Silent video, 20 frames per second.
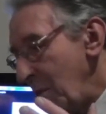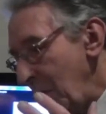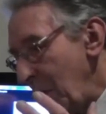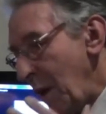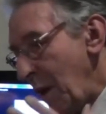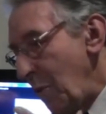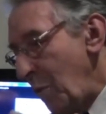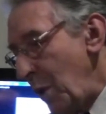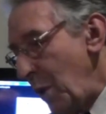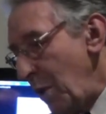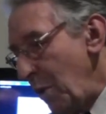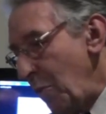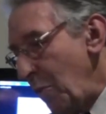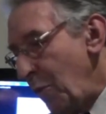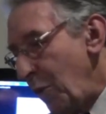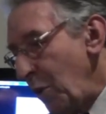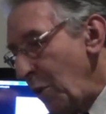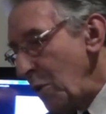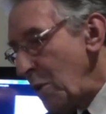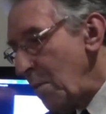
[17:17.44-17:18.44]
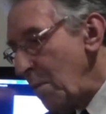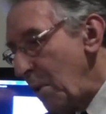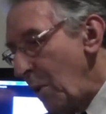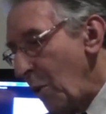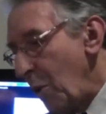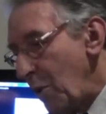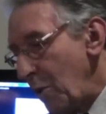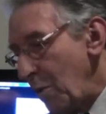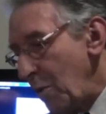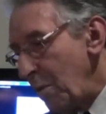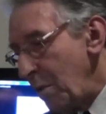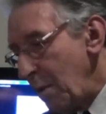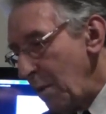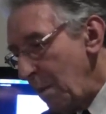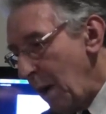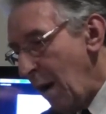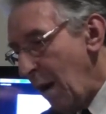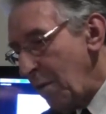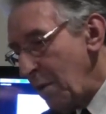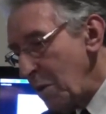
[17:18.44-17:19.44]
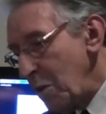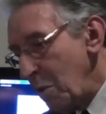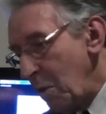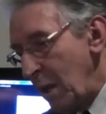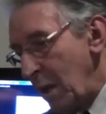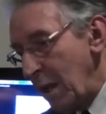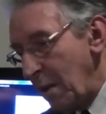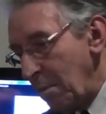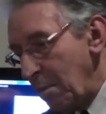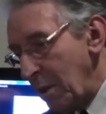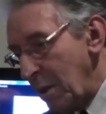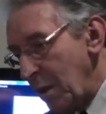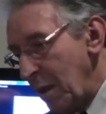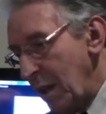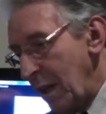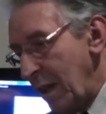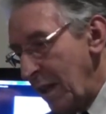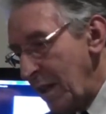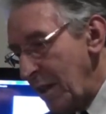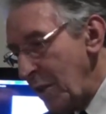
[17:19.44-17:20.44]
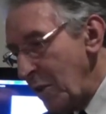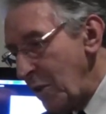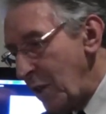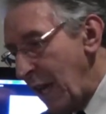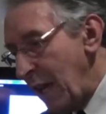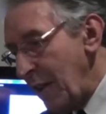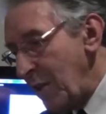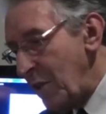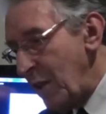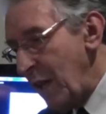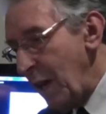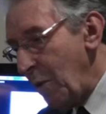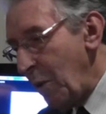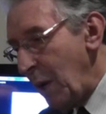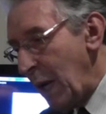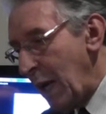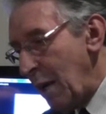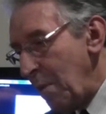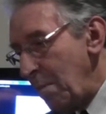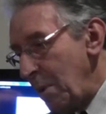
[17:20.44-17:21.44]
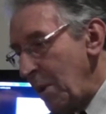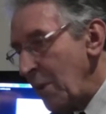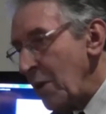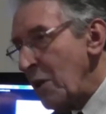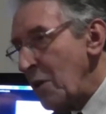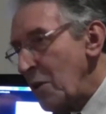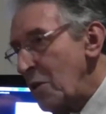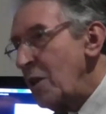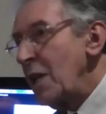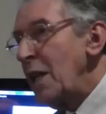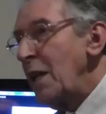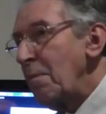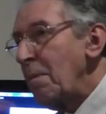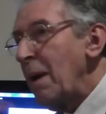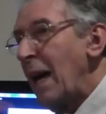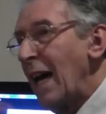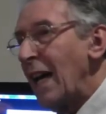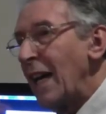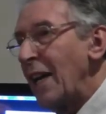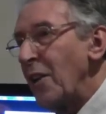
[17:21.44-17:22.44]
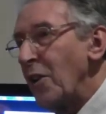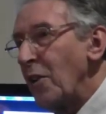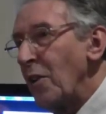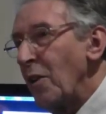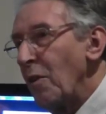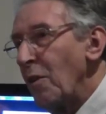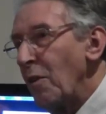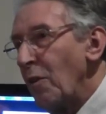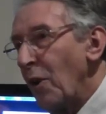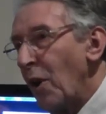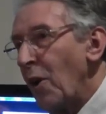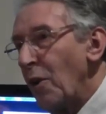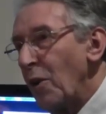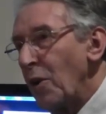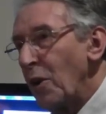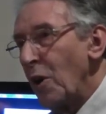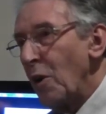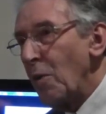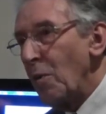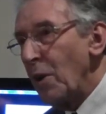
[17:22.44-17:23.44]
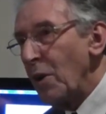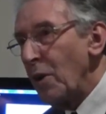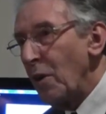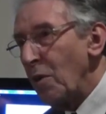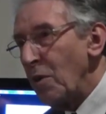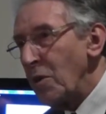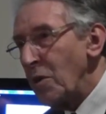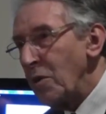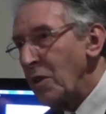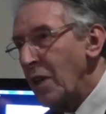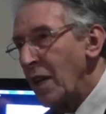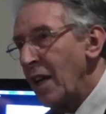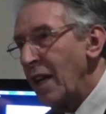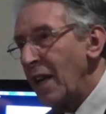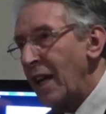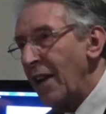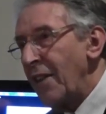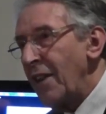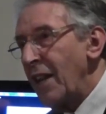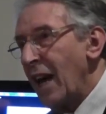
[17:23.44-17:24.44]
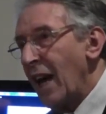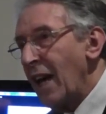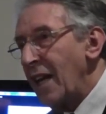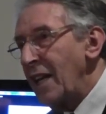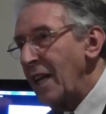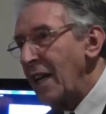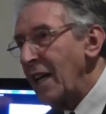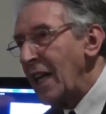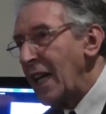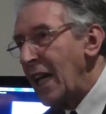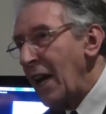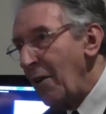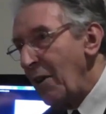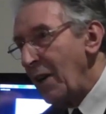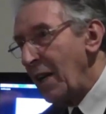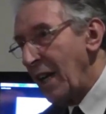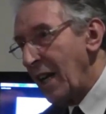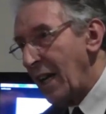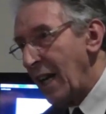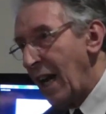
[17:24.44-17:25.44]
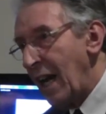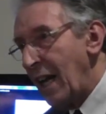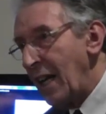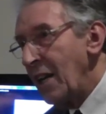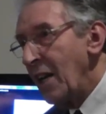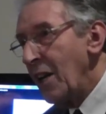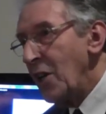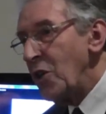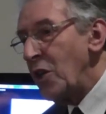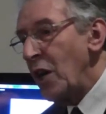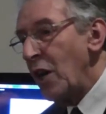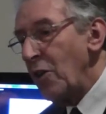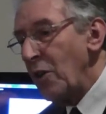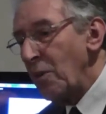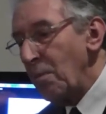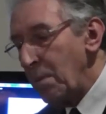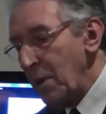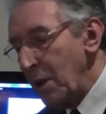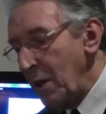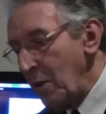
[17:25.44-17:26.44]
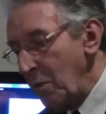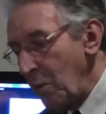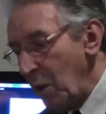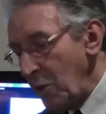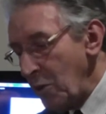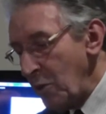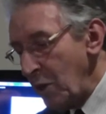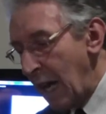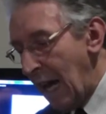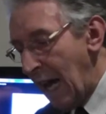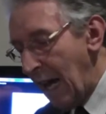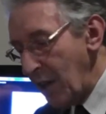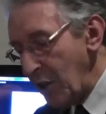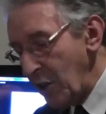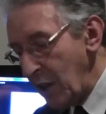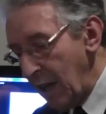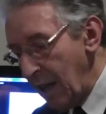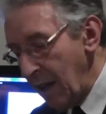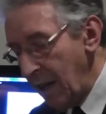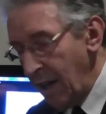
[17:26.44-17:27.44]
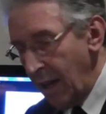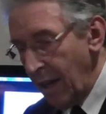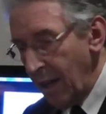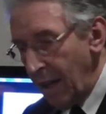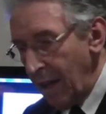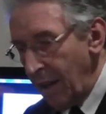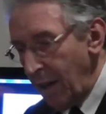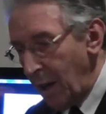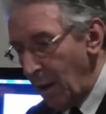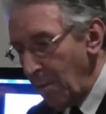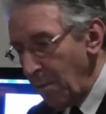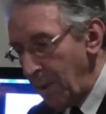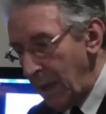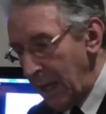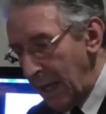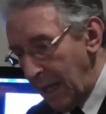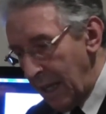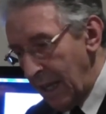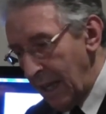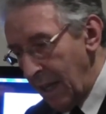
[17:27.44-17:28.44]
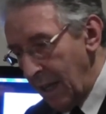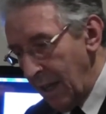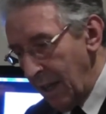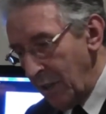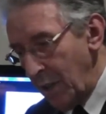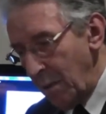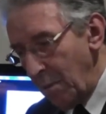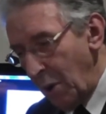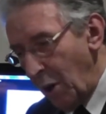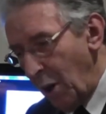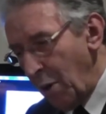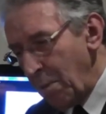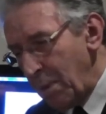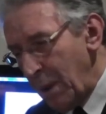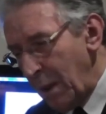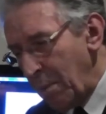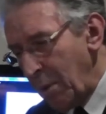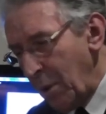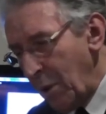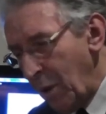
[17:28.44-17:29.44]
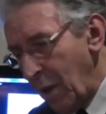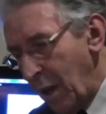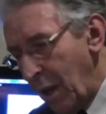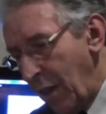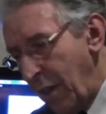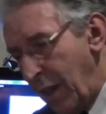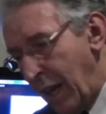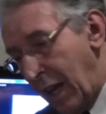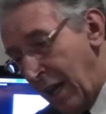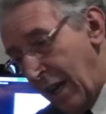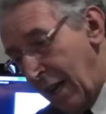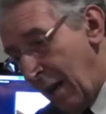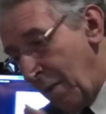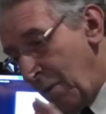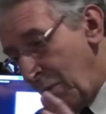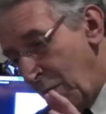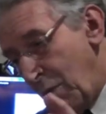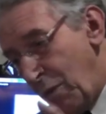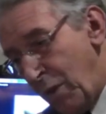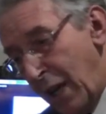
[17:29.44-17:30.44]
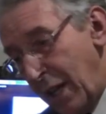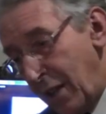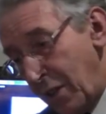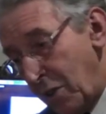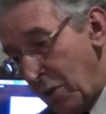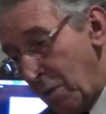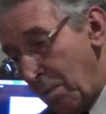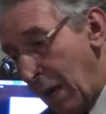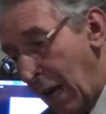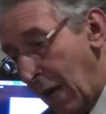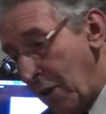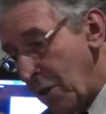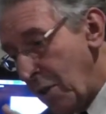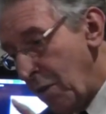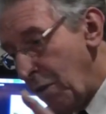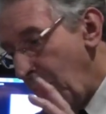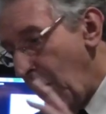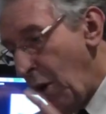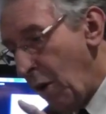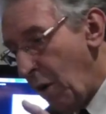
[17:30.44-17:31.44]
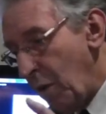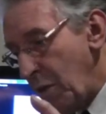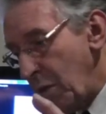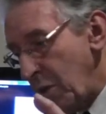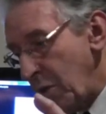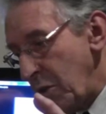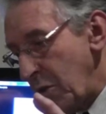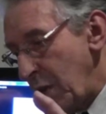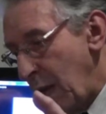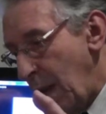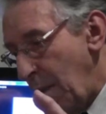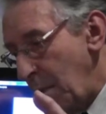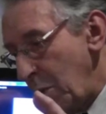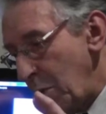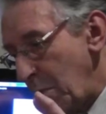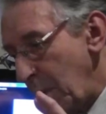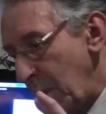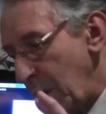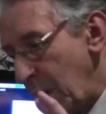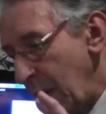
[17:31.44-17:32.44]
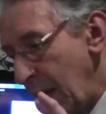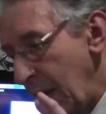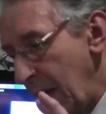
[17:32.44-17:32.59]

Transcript: uh, with the full support of the marvellous William, to, to get say we're going to put the sea back into the Foreign and Commonwealth Office, get the idea going again, show that Britain wasn't actually completely. See, a lot of people think, and I'm afraid this applies to the Foreign Office establishment,